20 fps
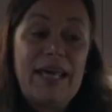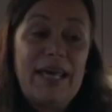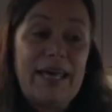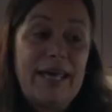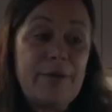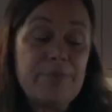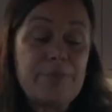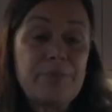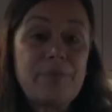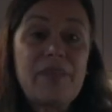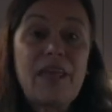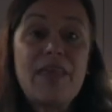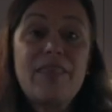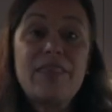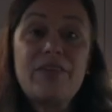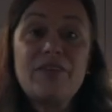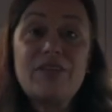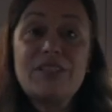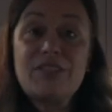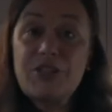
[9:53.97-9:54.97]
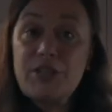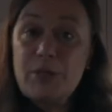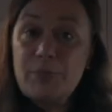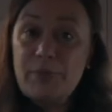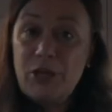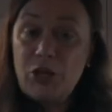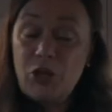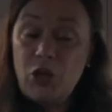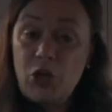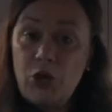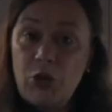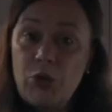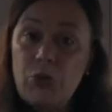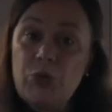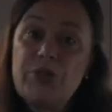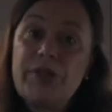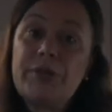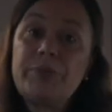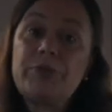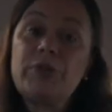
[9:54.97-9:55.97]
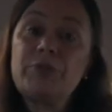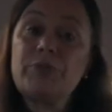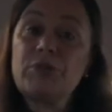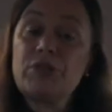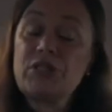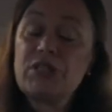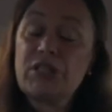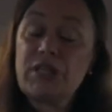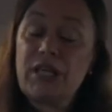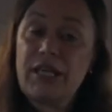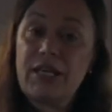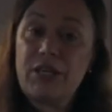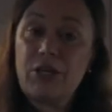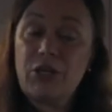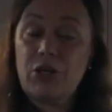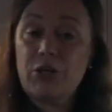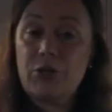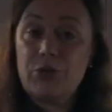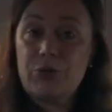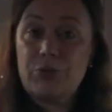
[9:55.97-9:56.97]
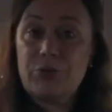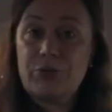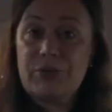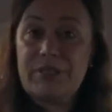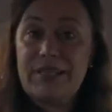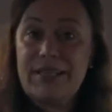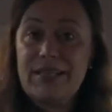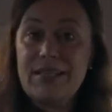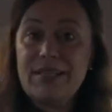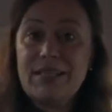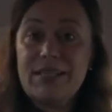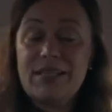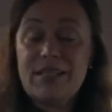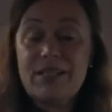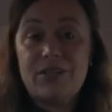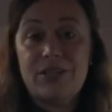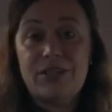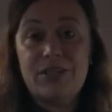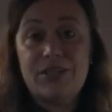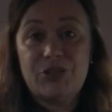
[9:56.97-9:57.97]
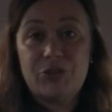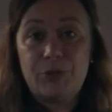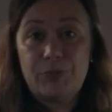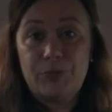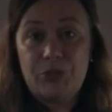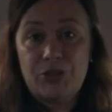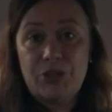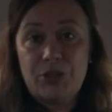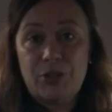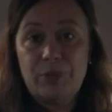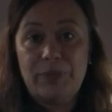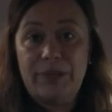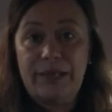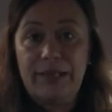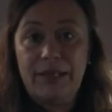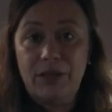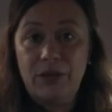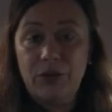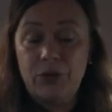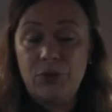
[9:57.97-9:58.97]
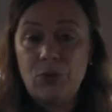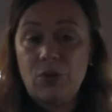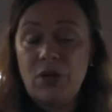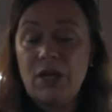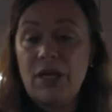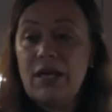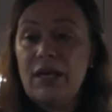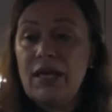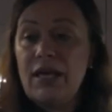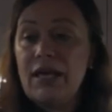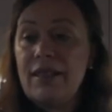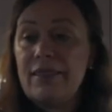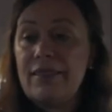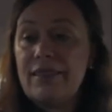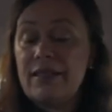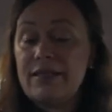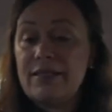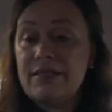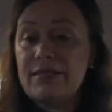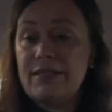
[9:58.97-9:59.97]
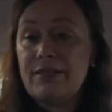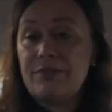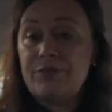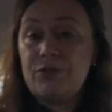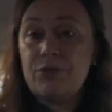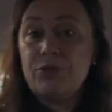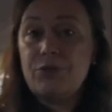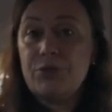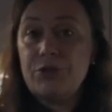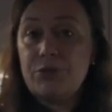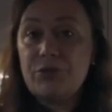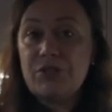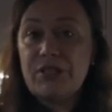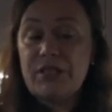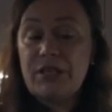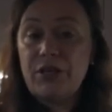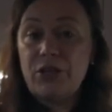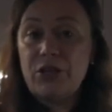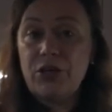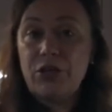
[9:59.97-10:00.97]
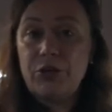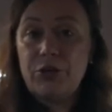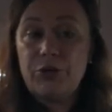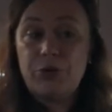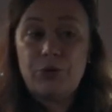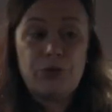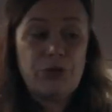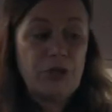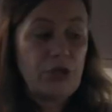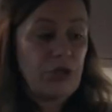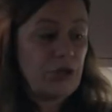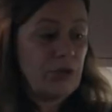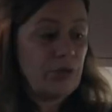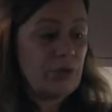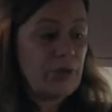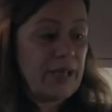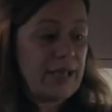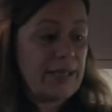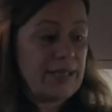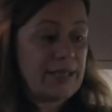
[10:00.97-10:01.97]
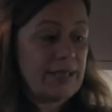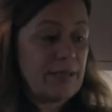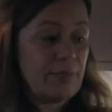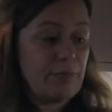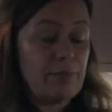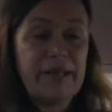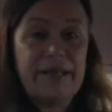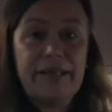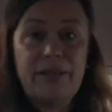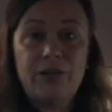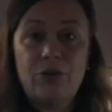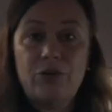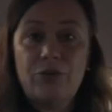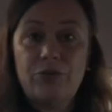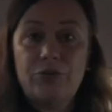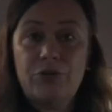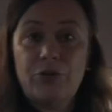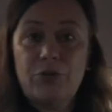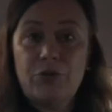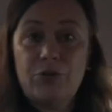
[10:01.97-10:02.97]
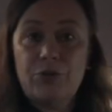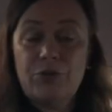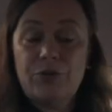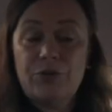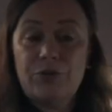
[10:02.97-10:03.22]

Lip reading: There is going to be a code. I will put a code in the description below, that if you use that code, you get money off your